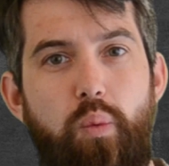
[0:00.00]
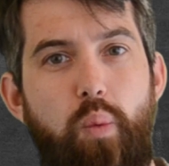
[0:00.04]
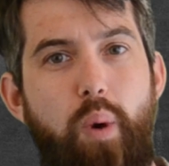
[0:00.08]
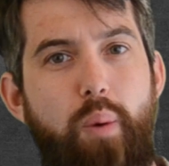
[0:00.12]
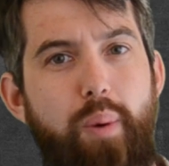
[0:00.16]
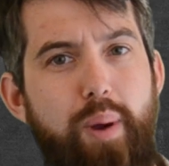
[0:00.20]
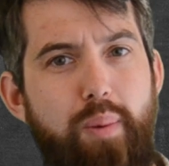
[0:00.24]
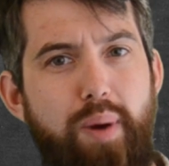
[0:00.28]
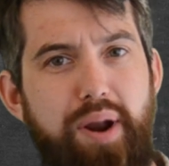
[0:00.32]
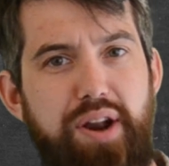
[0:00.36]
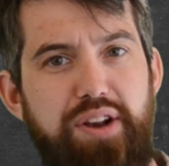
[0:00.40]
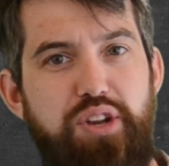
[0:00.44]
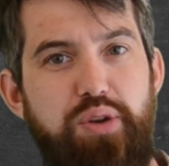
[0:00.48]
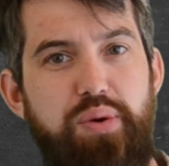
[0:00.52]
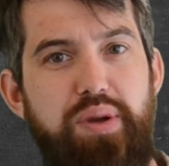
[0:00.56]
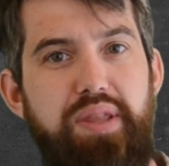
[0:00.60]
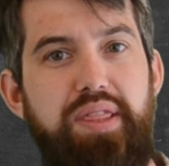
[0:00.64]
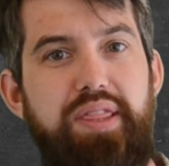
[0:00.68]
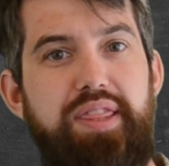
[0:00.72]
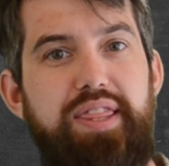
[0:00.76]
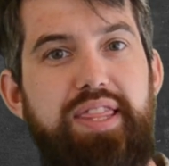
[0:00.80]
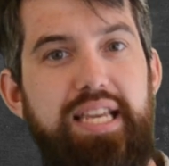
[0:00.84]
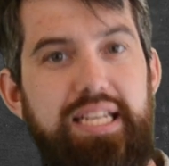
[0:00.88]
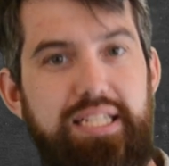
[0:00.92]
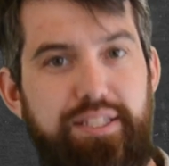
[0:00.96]
what we want to do
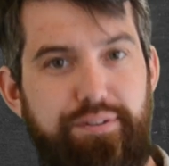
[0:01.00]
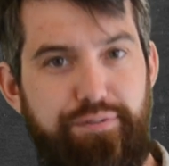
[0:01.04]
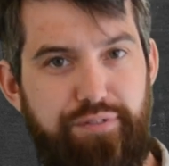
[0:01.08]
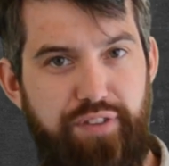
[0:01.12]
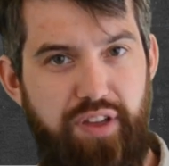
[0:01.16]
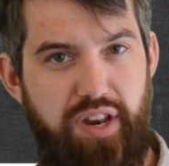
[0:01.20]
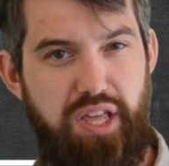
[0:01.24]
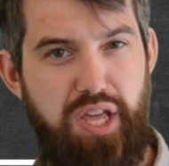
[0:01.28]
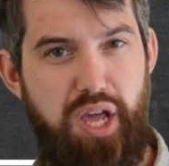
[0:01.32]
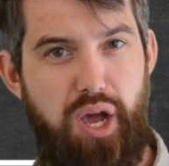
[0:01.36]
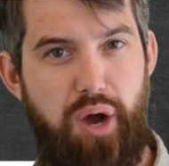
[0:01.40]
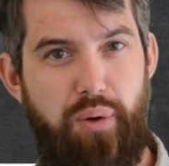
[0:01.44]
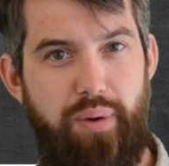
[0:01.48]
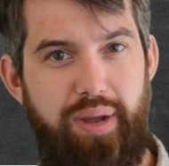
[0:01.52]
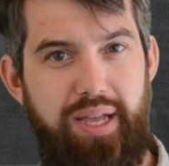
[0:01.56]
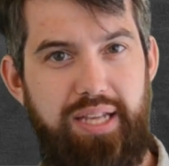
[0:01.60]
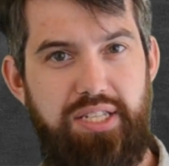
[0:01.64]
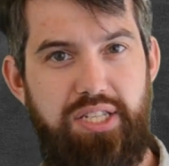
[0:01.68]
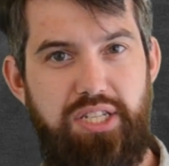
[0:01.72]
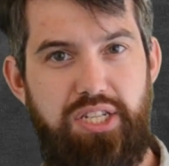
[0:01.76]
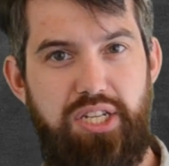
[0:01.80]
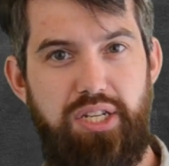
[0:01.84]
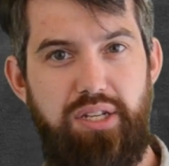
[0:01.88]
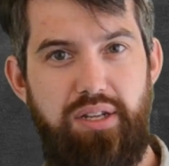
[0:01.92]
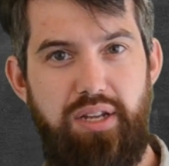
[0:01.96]
in this video is
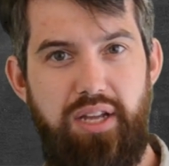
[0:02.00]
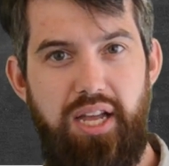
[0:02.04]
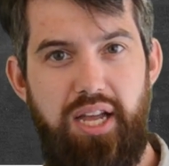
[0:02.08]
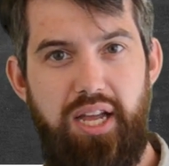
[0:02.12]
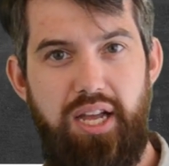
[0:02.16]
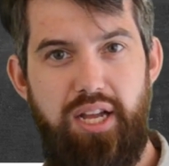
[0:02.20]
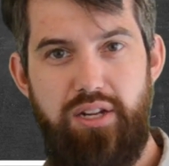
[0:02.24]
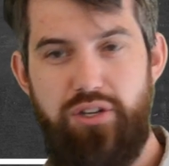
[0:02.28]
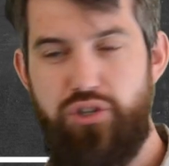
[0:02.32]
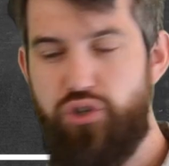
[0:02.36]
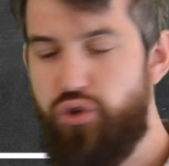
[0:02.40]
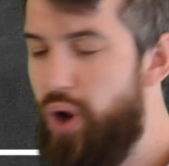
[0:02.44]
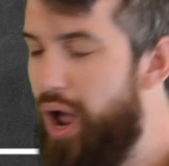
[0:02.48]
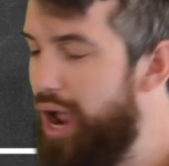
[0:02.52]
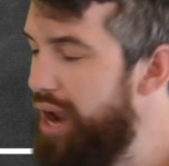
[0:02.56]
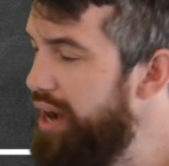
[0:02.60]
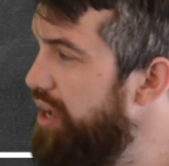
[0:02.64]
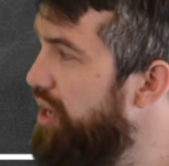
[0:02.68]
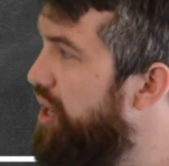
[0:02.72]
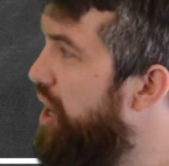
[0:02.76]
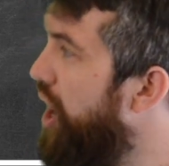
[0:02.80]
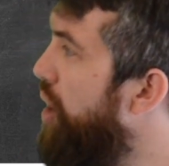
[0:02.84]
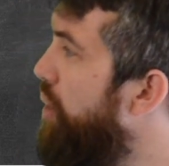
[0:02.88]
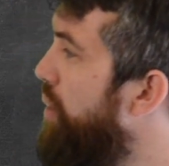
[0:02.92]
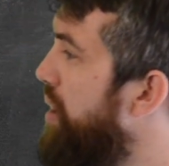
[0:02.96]
to try to
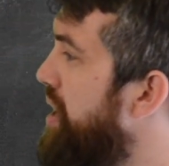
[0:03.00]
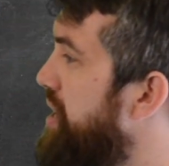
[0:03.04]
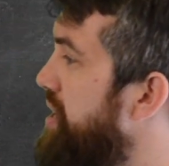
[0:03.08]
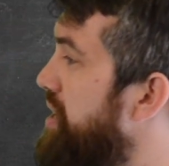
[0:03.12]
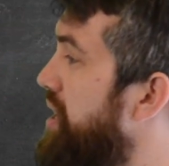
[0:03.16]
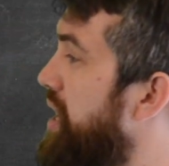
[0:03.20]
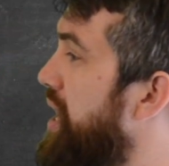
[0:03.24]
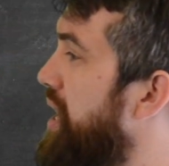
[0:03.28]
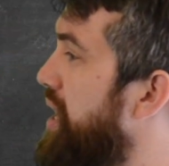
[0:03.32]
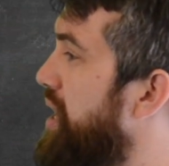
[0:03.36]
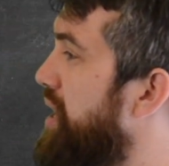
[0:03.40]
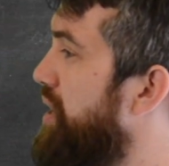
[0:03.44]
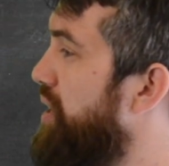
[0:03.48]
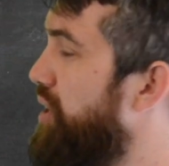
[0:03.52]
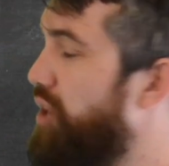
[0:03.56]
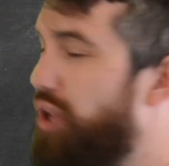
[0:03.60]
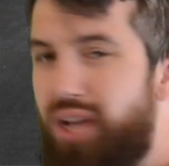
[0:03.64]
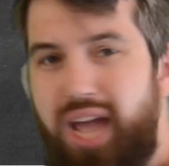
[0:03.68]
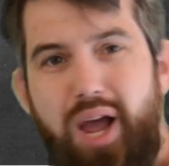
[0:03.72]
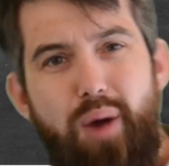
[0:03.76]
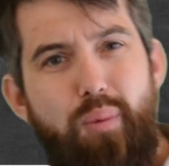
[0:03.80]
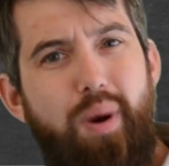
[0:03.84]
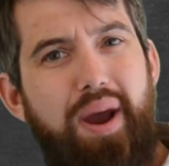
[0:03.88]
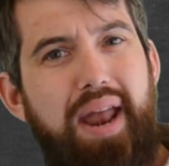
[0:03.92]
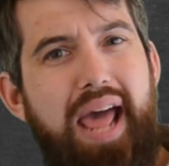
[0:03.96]
go and
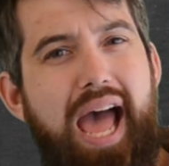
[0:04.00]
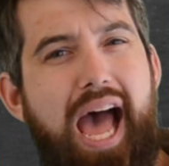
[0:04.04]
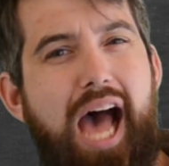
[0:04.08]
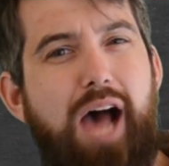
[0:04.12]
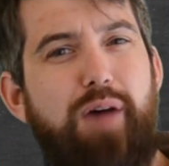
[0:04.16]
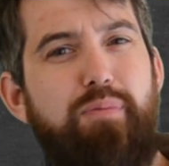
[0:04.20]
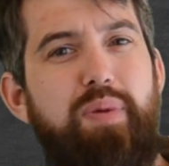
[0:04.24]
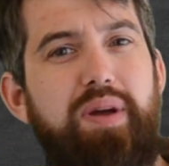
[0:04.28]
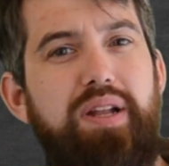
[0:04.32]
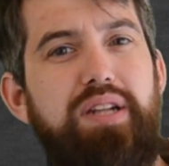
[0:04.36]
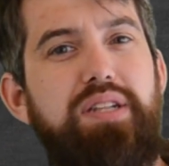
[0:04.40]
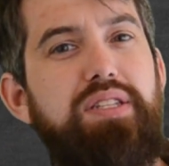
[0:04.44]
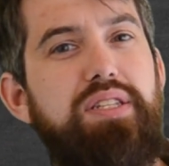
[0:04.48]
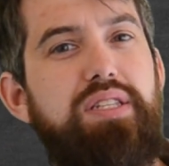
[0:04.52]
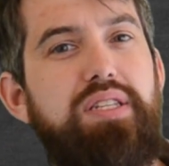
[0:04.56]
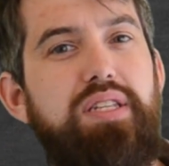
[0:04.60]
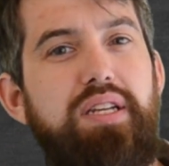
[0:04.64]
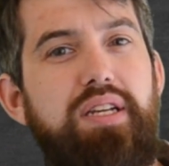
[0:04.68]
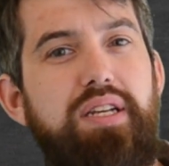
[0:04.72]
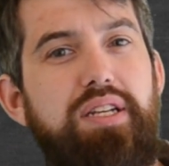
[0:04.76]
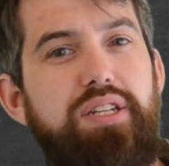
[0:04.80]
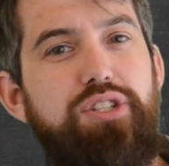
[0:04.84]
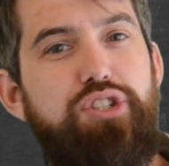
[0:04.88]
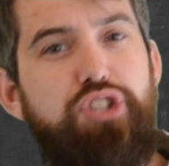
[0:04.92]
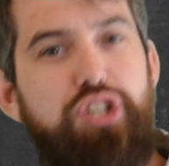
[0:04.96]
look at what happens
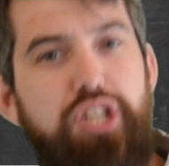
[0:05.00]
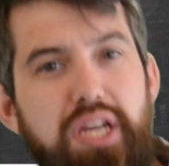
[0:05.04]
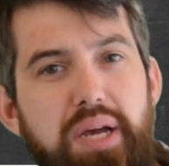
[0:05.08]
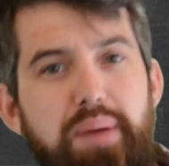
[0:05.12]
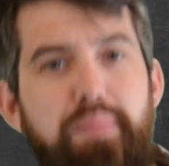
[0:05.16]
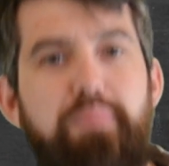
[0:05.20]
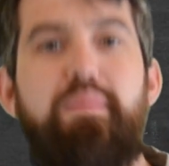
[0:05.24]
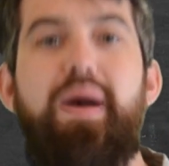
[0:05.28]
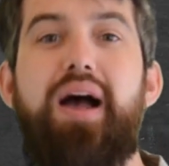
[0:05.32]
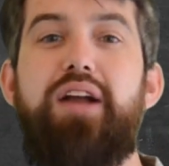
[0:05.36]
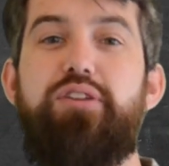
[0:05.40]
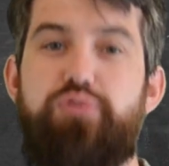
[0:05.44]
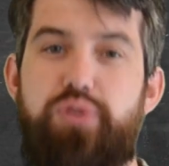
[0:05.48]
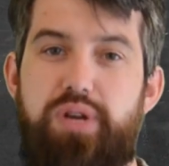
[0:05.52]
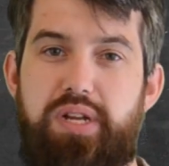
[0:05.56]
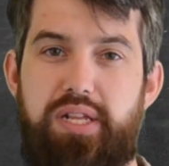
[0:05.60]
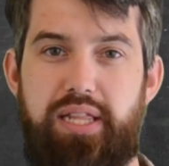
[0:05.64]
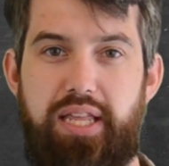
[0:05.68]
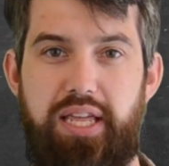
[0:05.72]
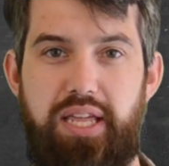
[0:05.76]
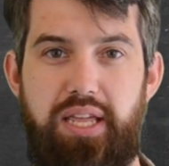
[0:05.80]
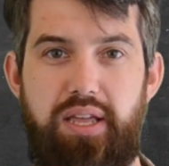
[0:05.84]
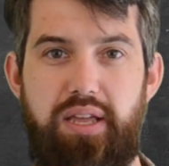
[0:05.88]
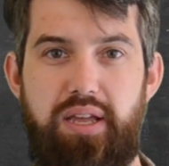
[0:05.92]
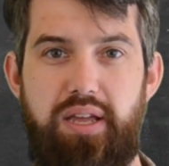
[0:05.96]
geometrically.